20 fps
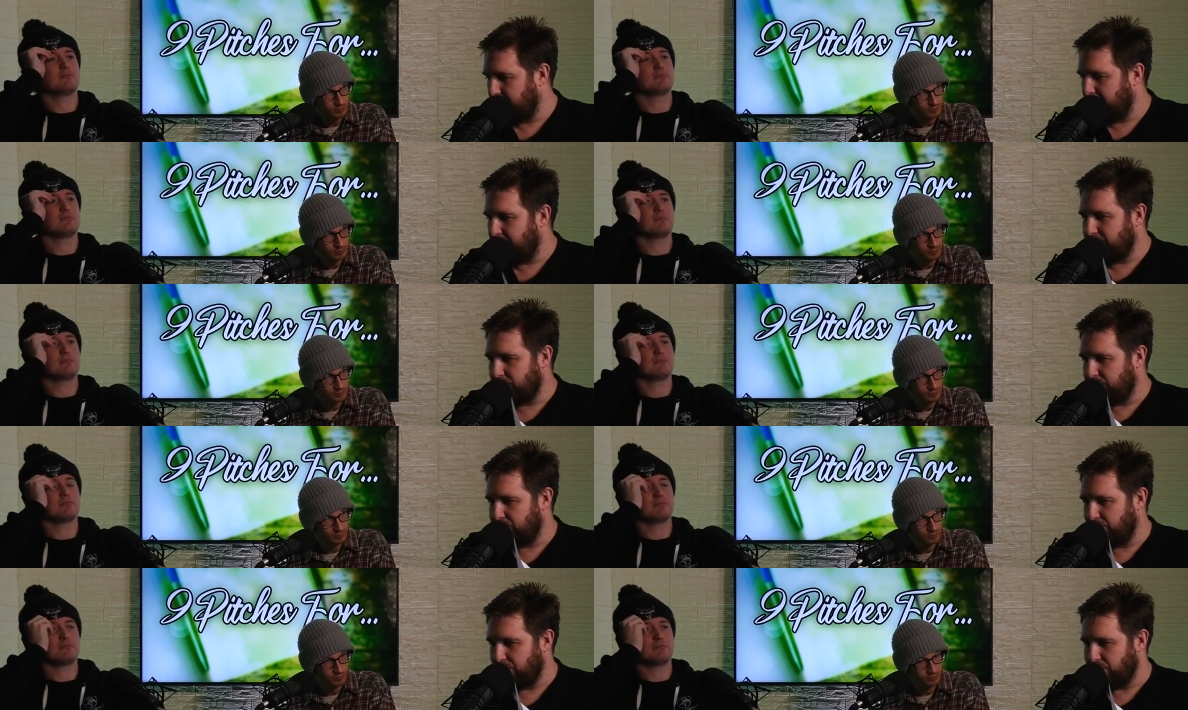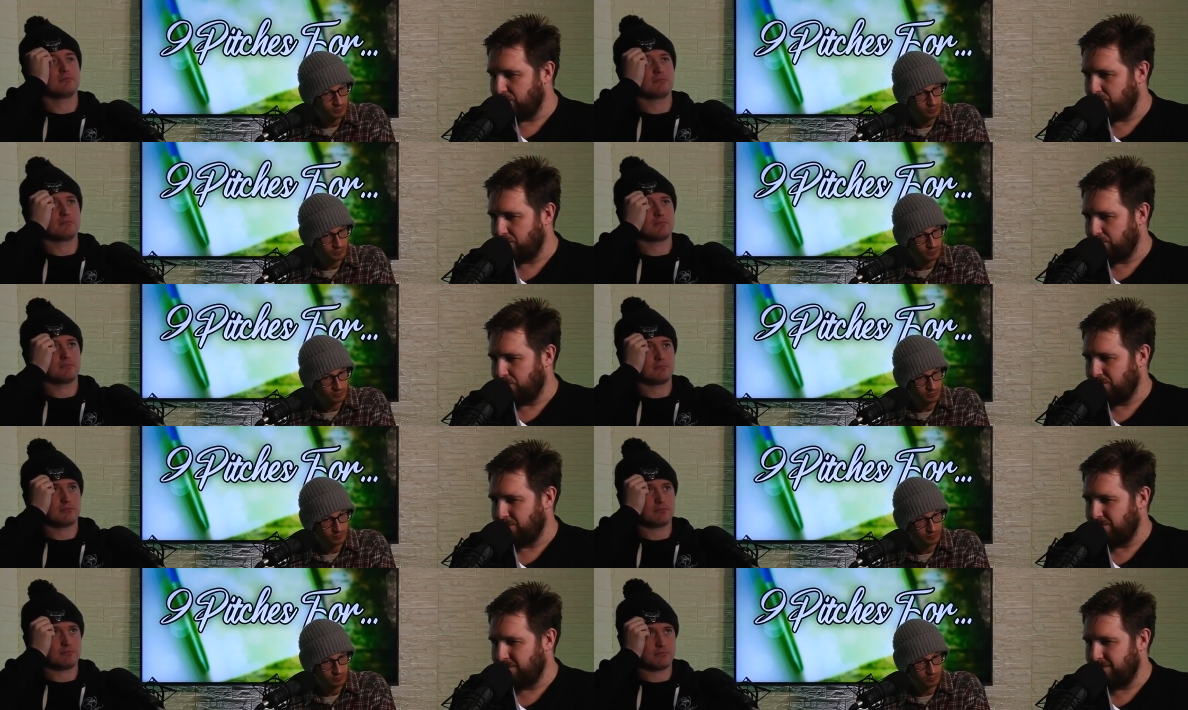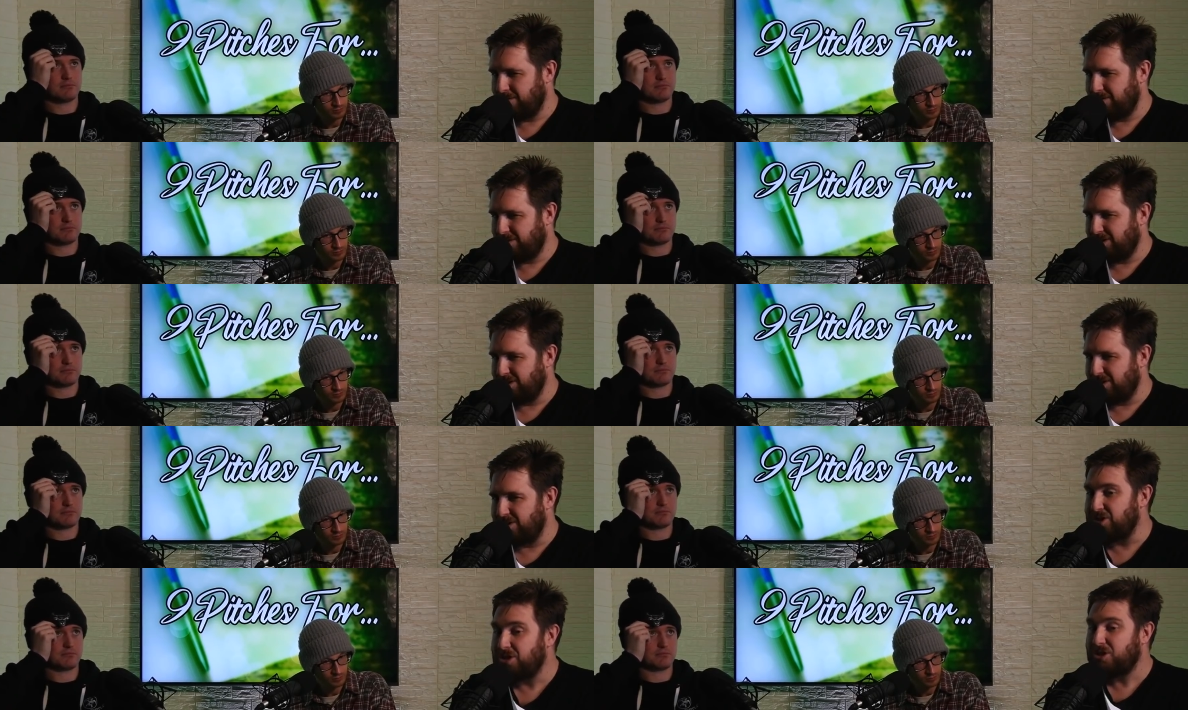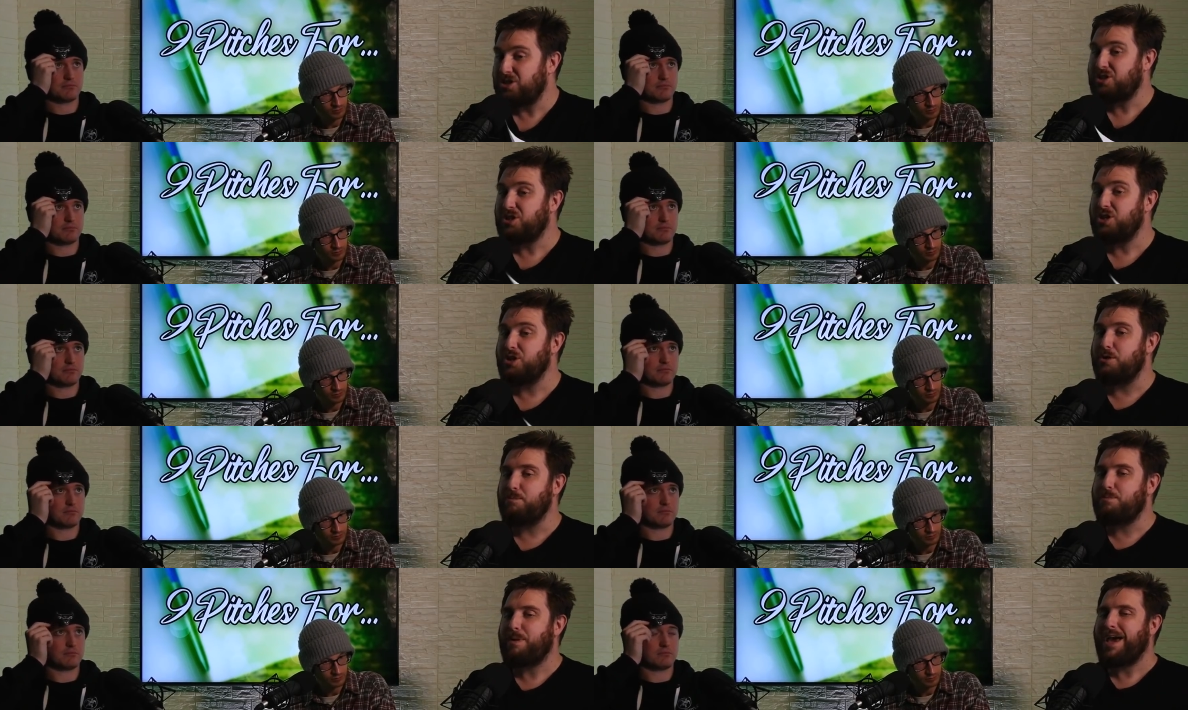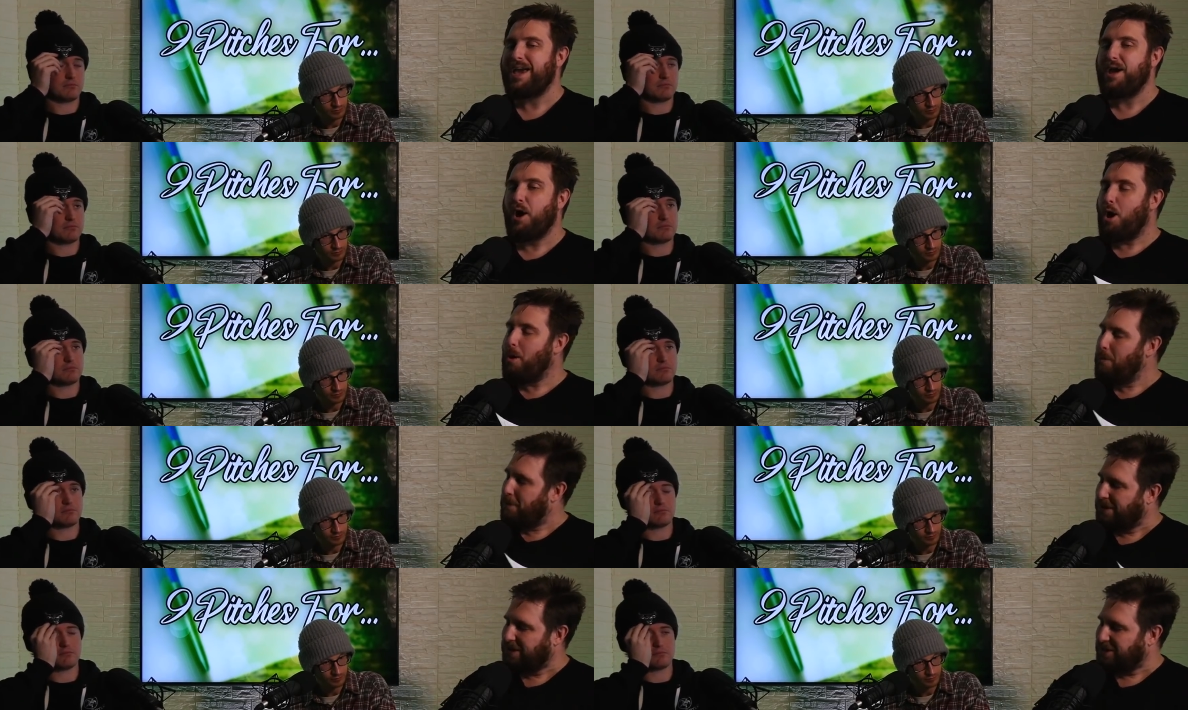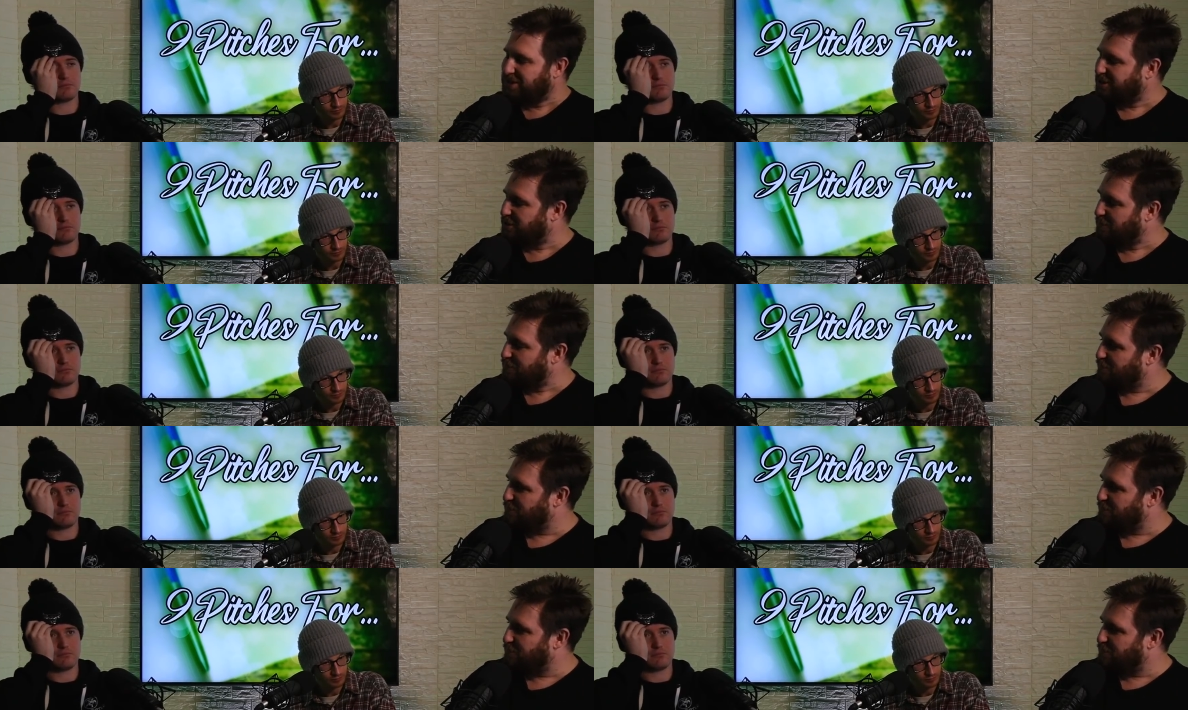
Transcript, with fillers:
Speaker 1: to pay homage